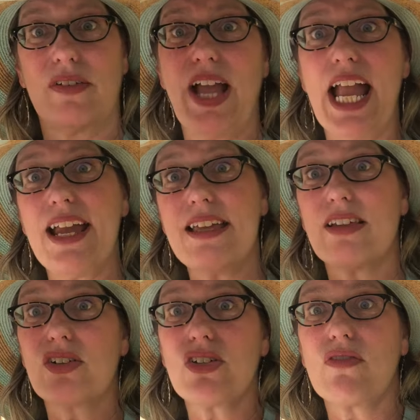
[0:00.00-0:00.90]
hey,
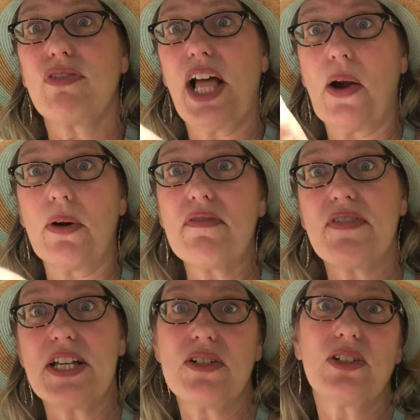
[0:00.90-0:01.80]
there's a flower
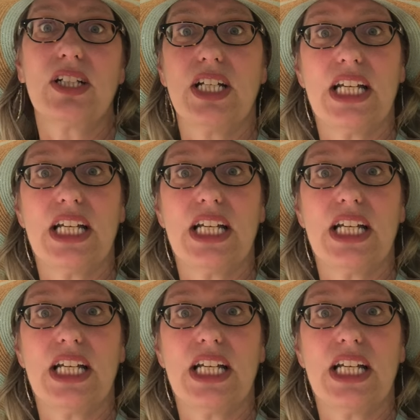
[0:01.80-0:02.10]
field.